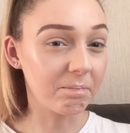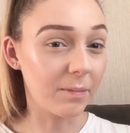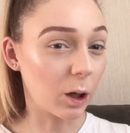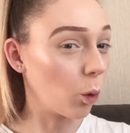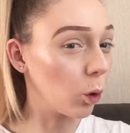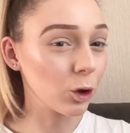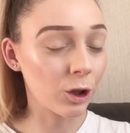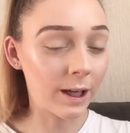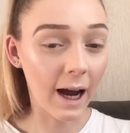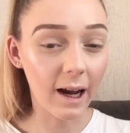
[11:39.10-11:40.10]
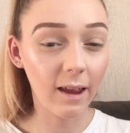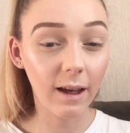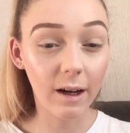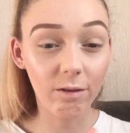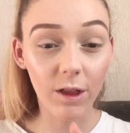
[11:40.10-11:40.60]
my contour and
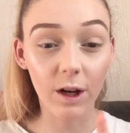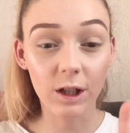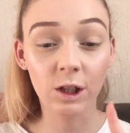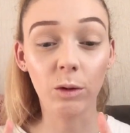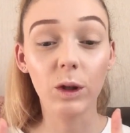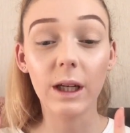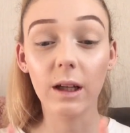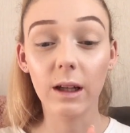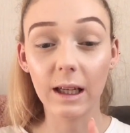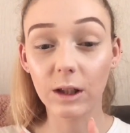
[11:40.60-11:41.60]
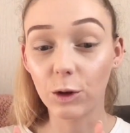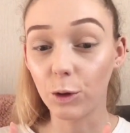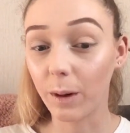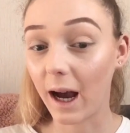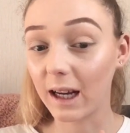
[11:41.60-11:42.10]
highlight and everything. I still do need to
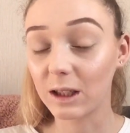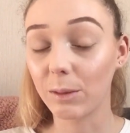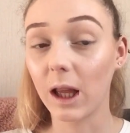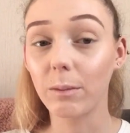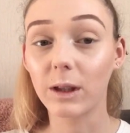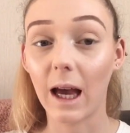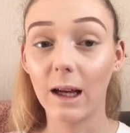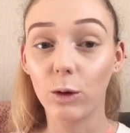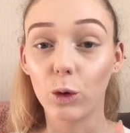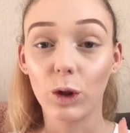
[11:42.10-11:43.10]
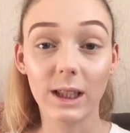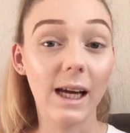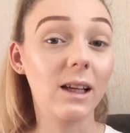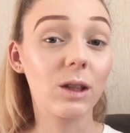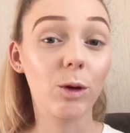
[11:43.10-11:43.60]
do my eyes and my lips and do
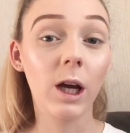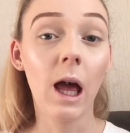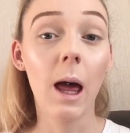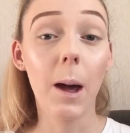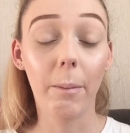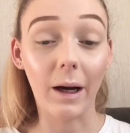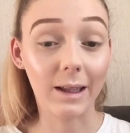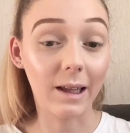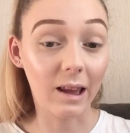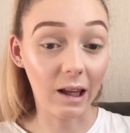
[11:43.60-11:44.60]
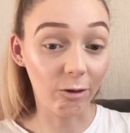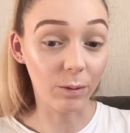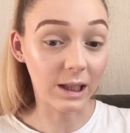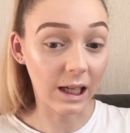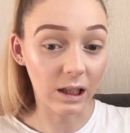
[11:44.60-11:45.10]
setting spray, but I did leave
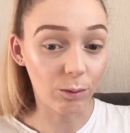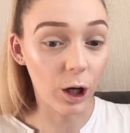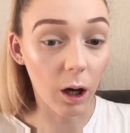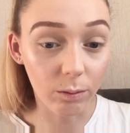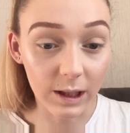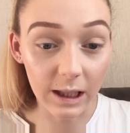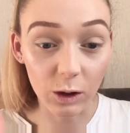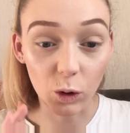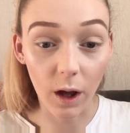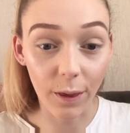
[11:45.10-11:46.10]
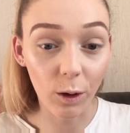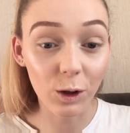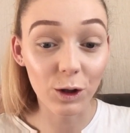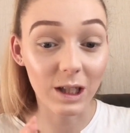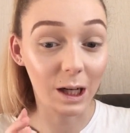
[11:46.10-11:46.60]
my setting spray upstairs, so I thought
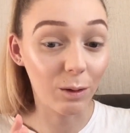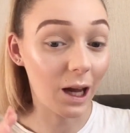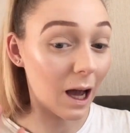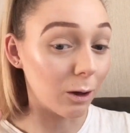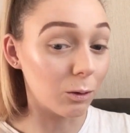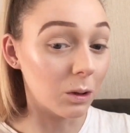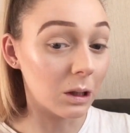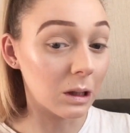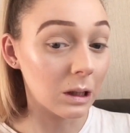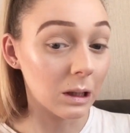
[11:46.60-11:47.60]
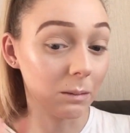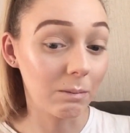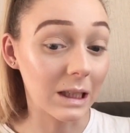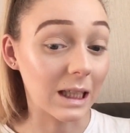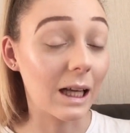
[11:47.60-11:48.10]
I'd just tell you how
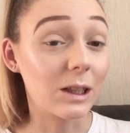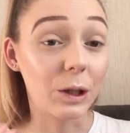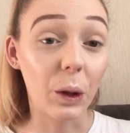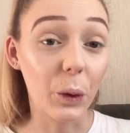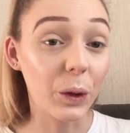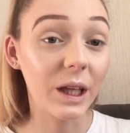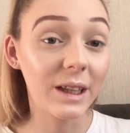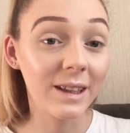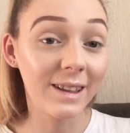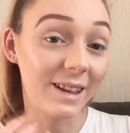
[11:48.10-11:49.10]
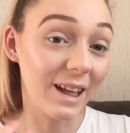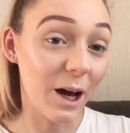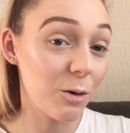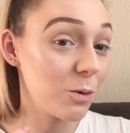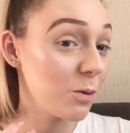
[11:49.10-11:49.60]
my skin's looking
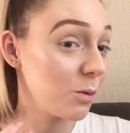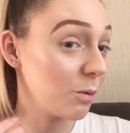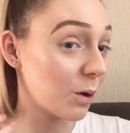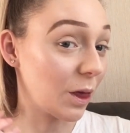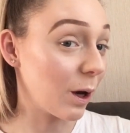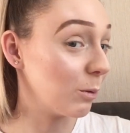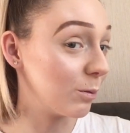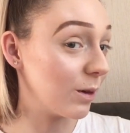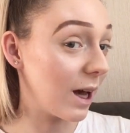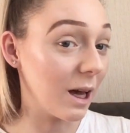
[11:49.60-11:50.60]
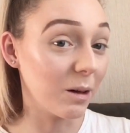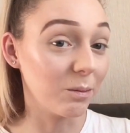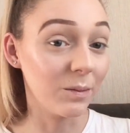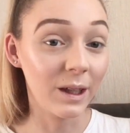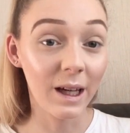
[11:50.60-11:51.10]
now without
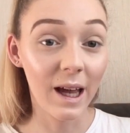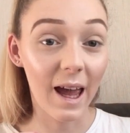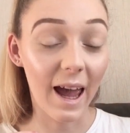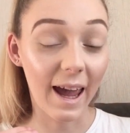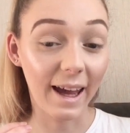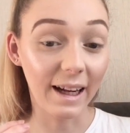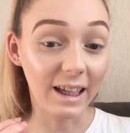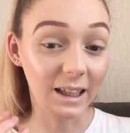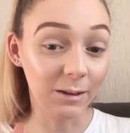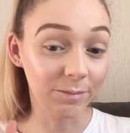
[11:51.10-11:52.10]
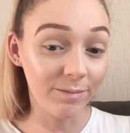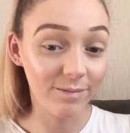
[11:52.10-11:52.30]
any